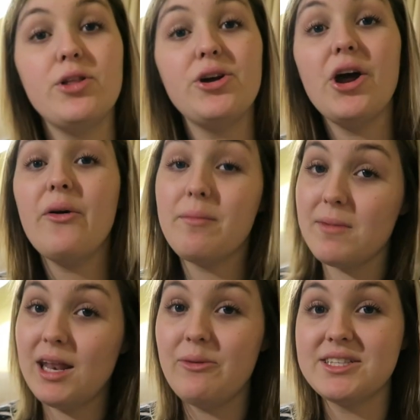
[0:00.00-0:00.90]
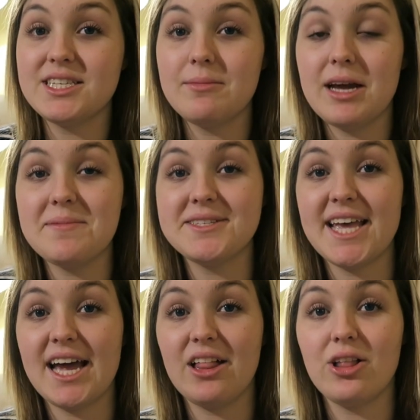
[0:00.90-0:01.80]
Pluto and Minnie would sometimes
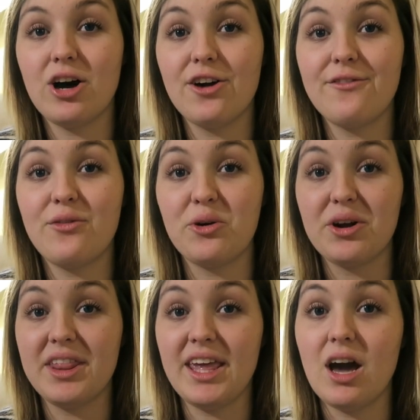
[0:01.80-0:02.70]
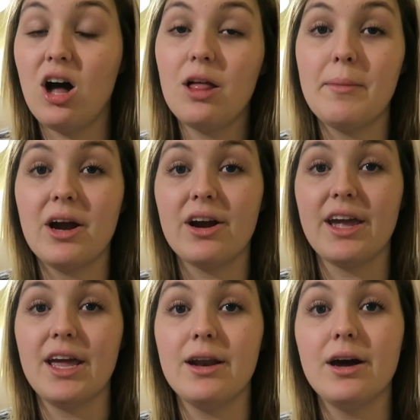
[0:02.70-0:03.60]
tag along for the
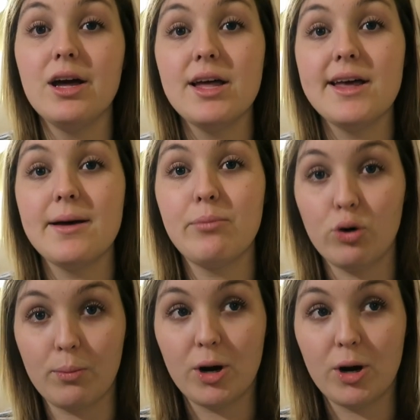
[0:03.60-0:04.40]
All-American pool